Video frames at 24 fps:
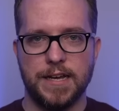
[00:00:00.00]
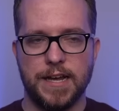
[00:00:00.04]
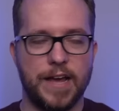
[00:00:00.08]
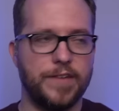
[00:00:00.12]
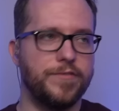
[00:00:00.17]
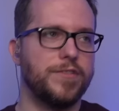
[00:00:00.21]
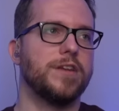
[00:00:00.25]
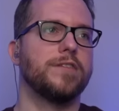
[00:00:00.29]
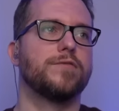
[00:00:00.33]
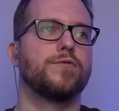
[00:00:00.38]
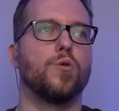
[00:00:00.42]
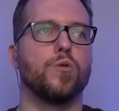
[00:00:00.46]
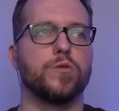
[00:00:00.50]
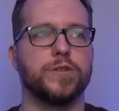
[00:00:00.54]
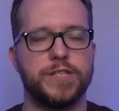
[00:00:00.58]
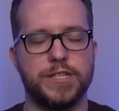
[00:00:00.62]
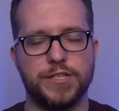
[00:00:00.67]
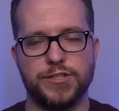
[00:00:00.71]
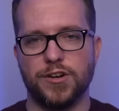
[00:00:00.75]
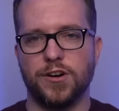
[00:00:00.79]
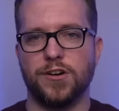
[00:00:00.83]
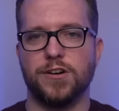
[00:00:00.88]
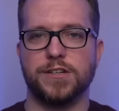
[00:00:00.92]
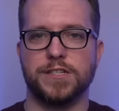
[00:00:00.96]
And then, of course, he
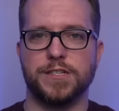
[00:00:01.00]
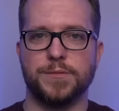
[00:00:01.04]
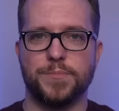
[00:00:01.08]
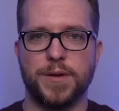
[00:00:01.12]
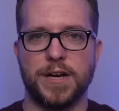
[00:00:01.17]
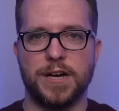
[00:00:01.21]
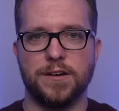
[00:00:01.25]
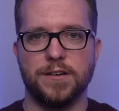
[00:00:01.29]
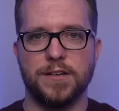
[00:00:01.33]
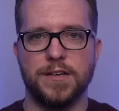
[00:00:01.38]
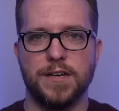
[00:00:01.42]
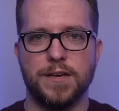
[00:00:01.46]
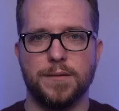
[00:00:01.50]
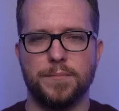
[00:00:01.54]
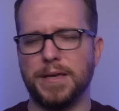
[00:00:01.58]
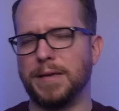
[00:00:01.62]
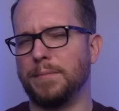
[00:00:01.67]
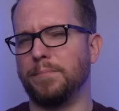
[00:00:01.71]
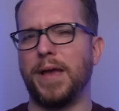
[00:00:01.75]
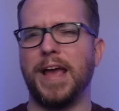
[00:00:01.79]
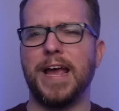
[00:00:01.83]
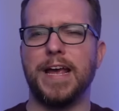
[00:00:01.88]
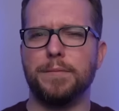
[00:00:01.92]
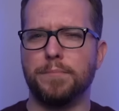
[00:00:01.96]
talks about being
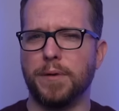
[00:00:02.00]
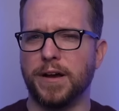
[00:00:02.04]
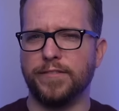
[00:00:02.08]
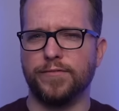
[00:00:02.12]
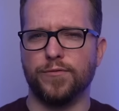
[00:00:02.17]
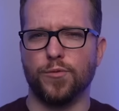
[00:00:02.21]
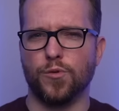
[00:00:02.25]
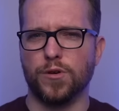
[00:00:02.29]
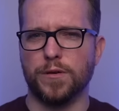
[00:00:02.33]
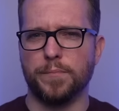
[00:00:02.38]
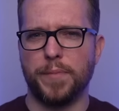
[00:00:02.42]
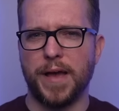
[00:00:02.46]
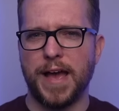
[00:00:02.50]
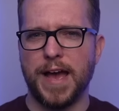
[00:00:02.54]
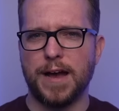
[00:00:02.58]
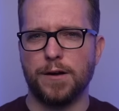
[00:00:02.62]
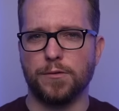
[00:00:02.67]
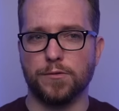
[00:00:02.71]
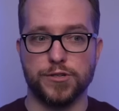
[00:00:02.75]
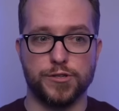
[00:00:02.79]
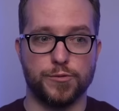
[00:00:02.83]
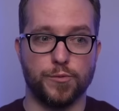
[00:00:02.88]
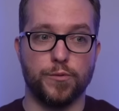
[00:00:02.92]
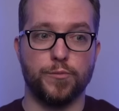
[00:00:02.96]
paid by foreign
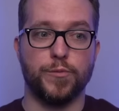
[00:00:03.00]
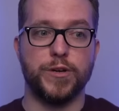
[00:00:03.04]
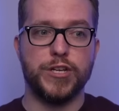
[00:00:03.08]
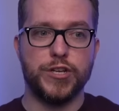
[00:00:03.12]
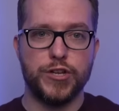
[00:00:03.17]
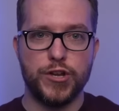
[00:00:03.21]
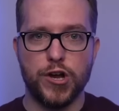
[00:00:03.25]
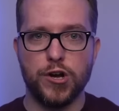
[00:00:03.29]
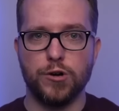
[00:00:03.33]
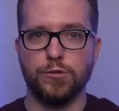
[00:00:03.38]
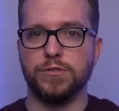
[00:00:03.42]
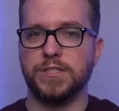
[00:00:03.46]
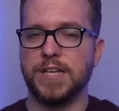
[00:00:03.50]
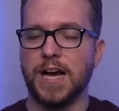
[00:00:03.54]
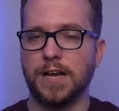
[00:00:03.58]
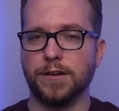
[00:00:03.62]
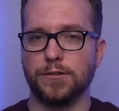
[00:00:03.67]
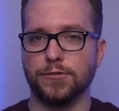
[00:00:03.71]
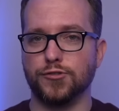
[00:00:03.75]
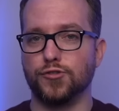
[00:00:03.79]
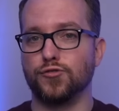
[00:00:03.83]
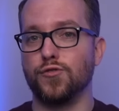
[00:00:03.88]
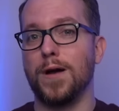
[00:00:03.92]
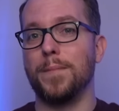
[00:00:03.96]
powers when we know
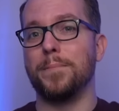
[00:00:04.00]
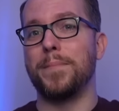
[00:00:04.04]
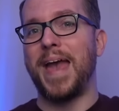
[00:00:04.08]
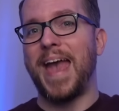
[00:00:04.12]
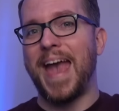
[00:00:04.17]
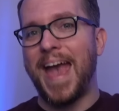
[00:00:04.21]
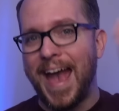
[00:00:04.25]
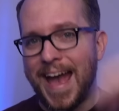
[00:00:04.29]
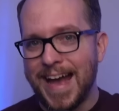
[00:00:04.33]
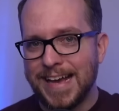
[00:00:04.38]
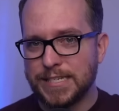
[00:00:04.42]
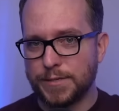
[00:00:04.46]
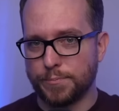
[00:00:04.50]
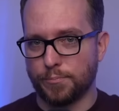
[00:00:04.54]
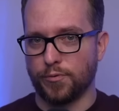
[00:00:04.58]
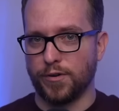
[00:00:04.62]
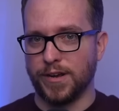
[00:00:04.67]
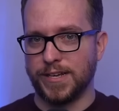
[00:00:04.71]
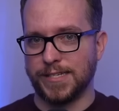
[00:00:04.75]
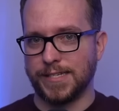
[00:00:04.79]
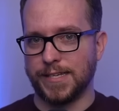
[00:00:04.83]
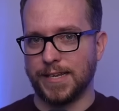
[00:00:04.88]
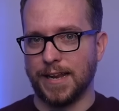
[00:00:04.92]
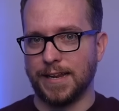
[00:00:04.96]
Donald Trump as
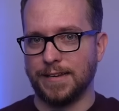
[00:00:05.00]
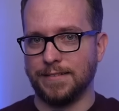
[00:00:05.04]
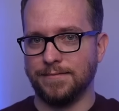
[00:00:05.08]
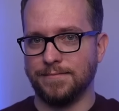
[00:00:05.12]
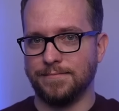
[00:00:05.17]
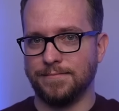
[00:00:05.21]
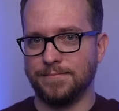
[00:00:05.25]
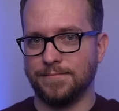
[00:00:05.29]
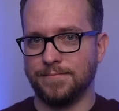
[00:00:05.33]
president,